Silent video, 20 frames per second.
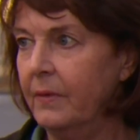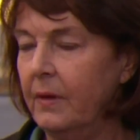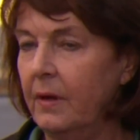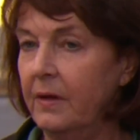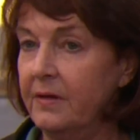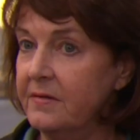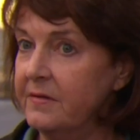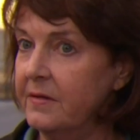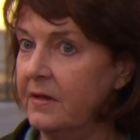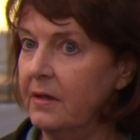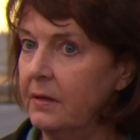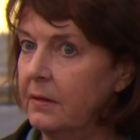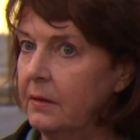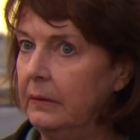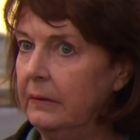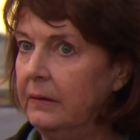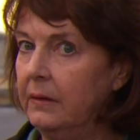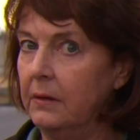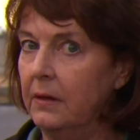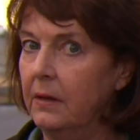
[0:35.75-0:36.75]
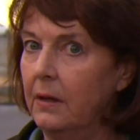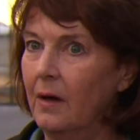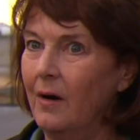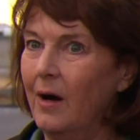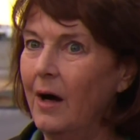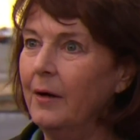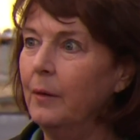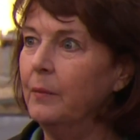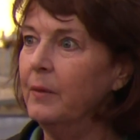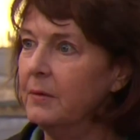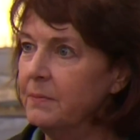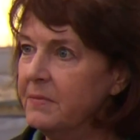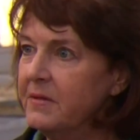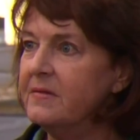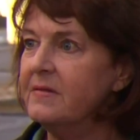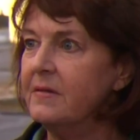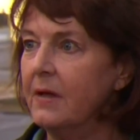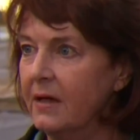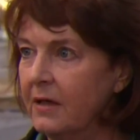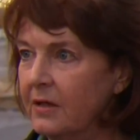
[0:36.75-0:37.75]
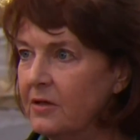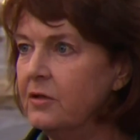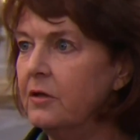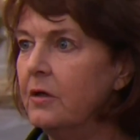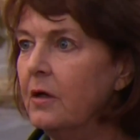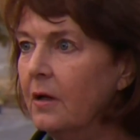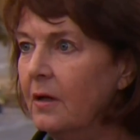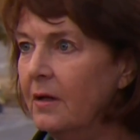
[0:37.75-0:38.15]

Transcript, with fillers: I said, you know, I don't want to be standing too